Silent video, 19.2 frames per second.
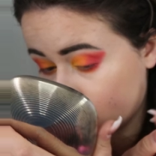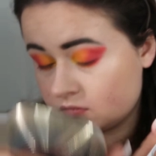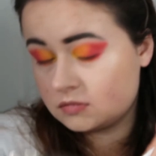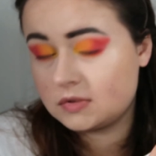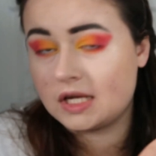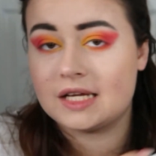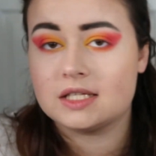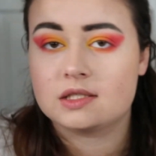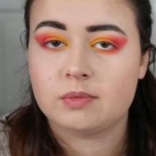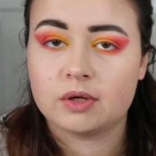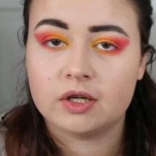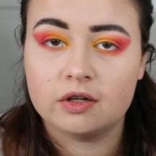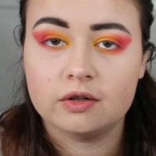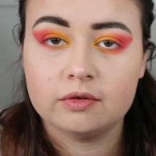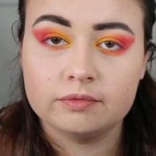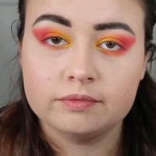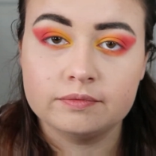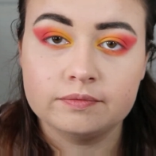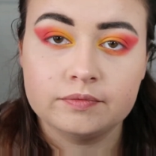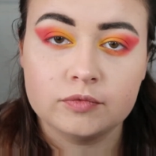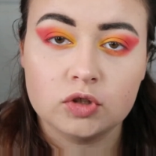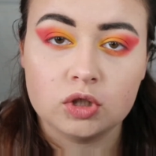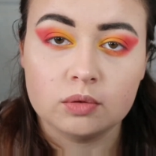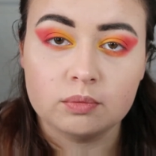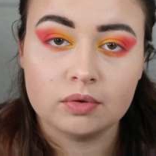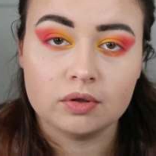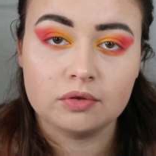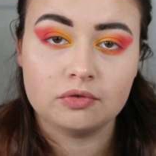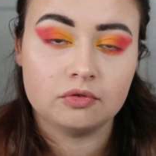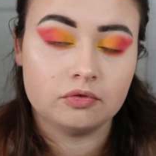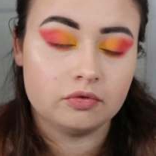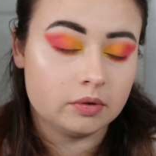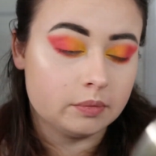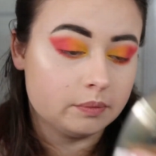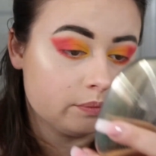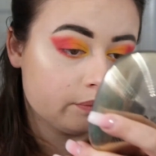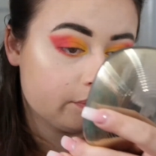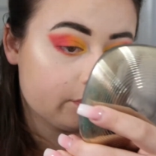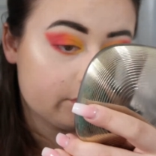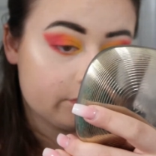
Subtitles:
That's better on both of them.